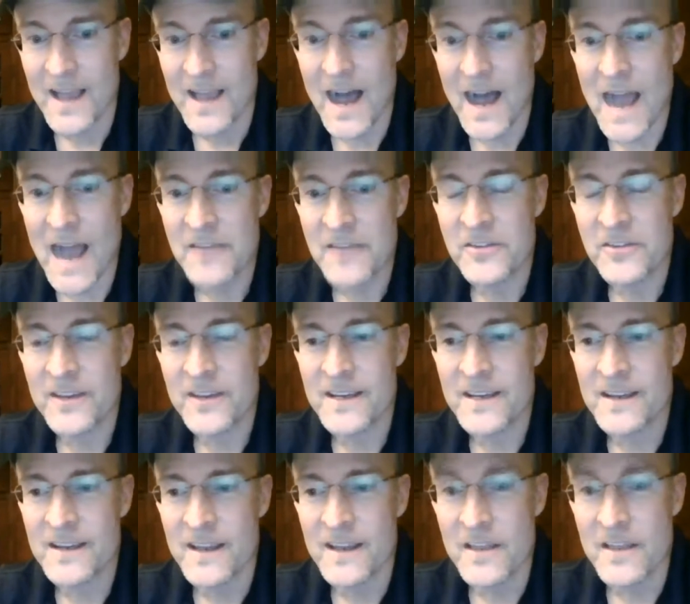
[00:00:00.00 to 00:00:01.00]
I
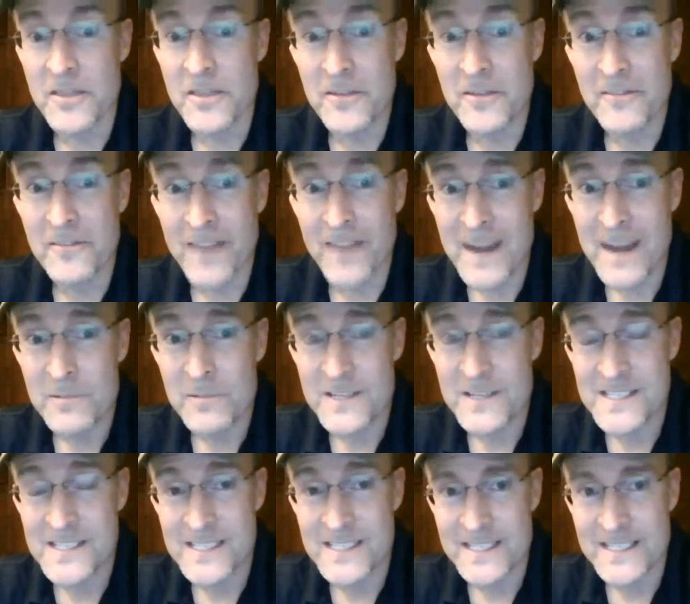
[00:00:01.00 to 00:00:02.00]
think the
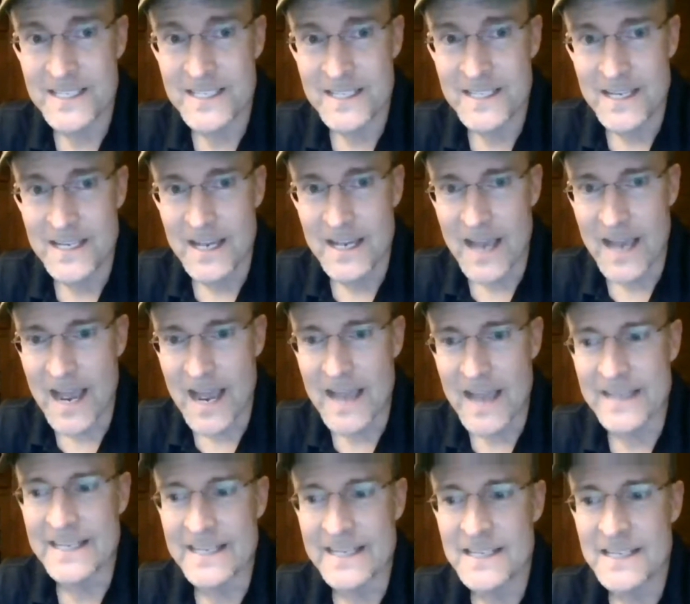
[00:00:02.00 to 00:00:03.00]
vibrancy
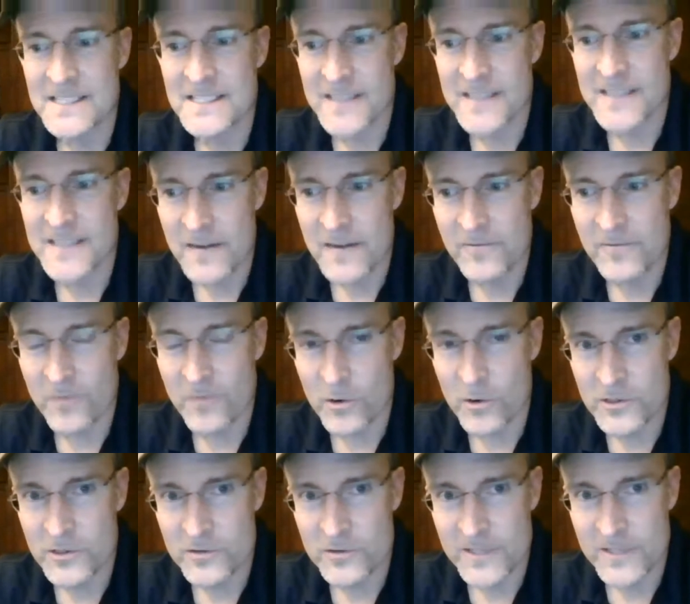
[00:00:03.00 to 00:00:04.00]
inside
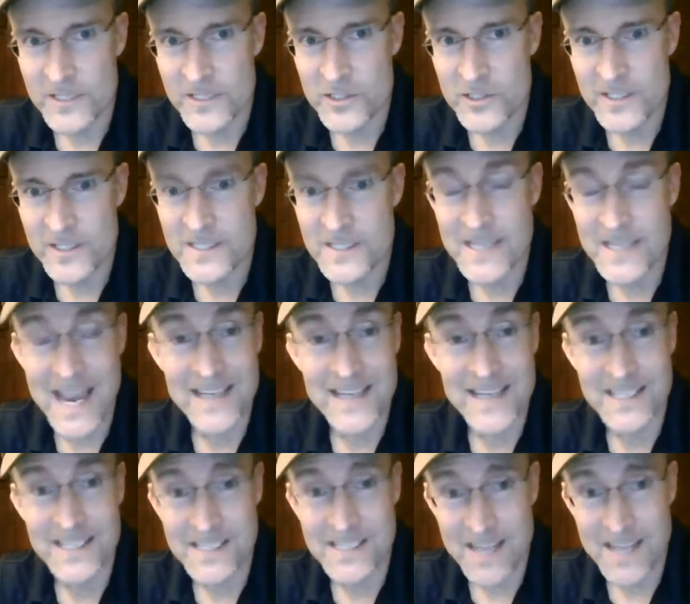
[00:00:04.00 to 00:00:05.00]
folk traditions and
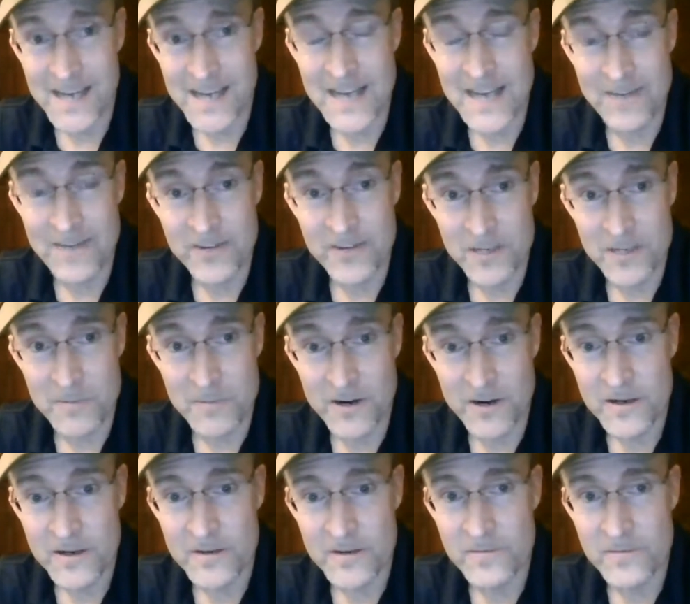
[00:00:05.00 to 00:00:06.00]
inside African
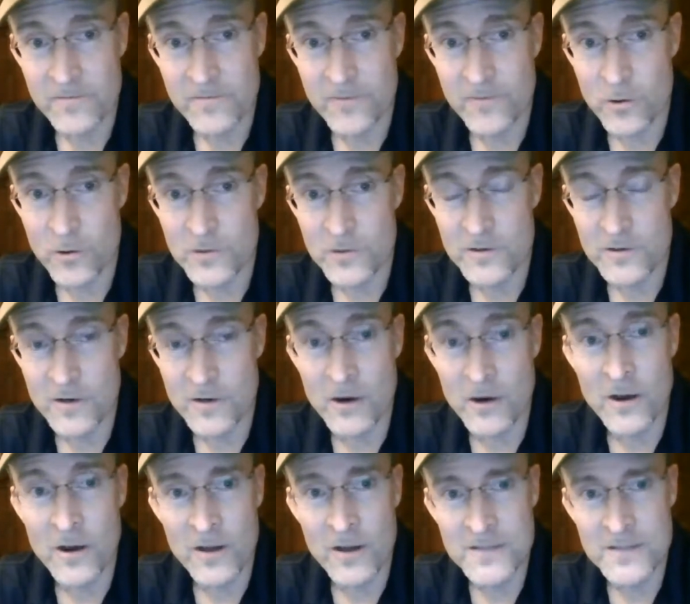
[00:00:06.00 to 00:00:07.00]
American folk
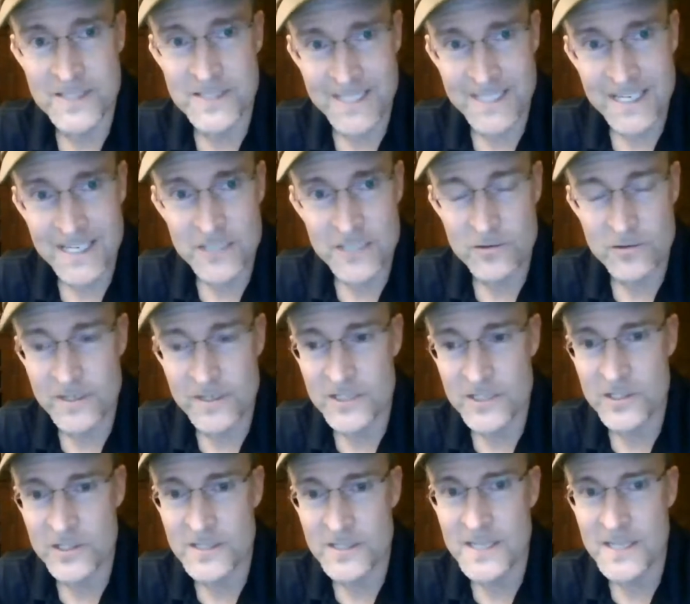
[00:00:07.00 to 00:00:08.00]
singing
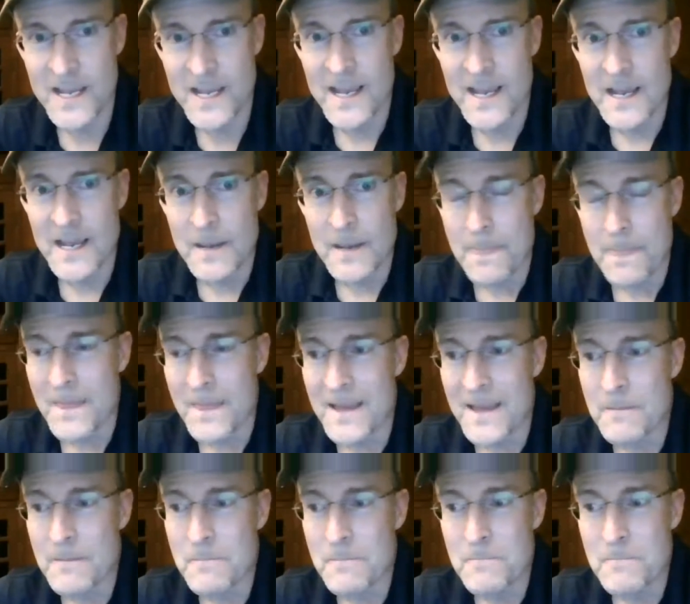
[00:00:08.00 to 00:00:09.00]
traditions,
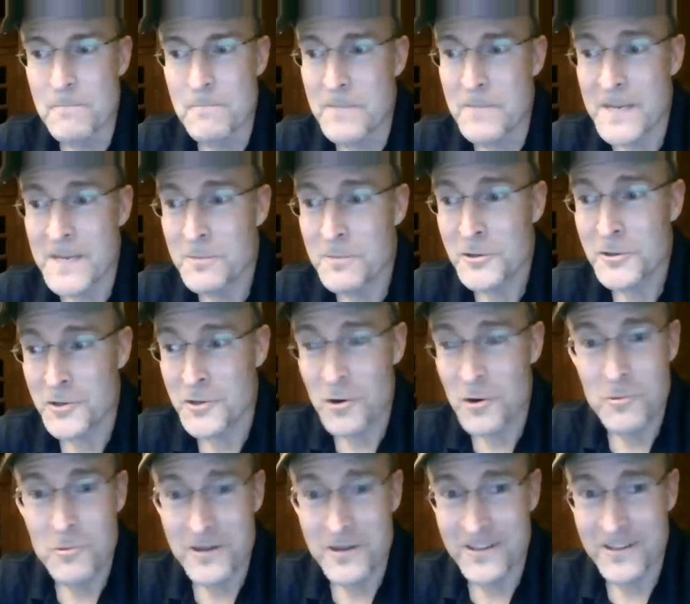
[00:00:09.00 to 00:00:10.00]
people know
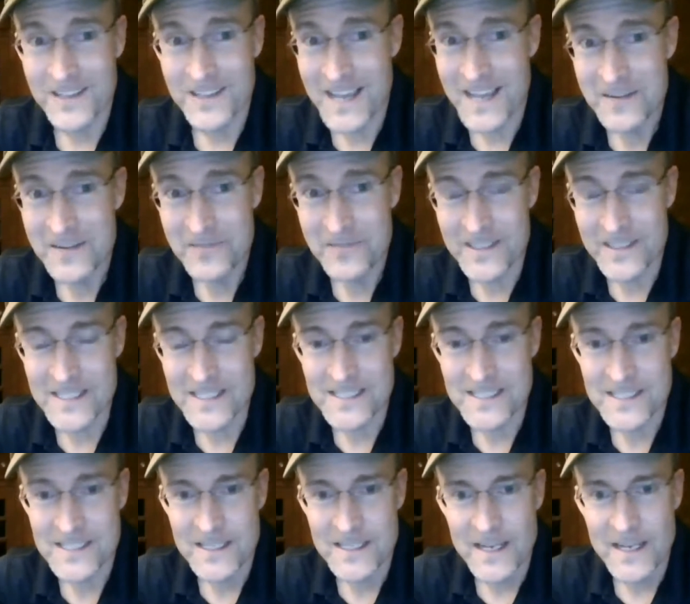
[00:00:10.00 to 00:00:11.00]
where the life
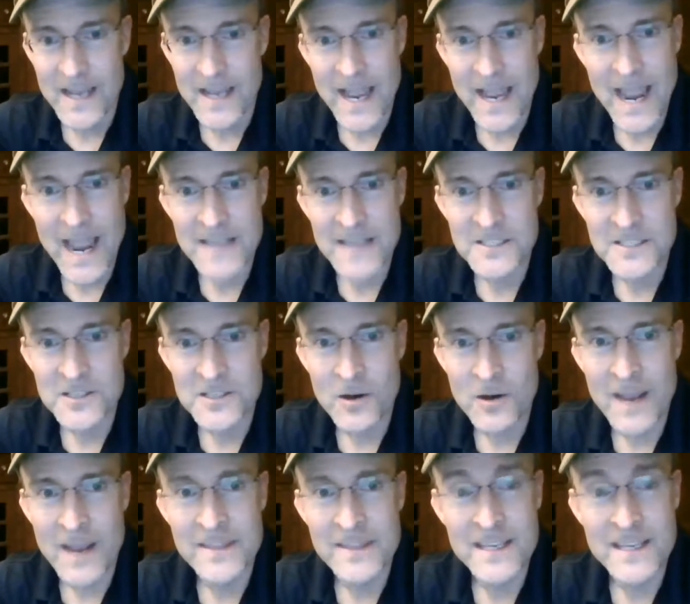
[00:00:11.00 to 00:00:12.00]
is, and so
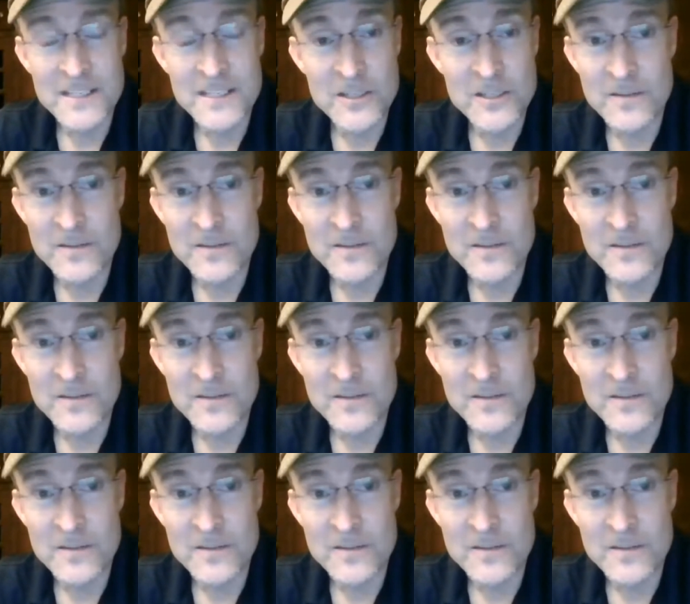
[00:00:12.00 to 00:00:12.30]
I think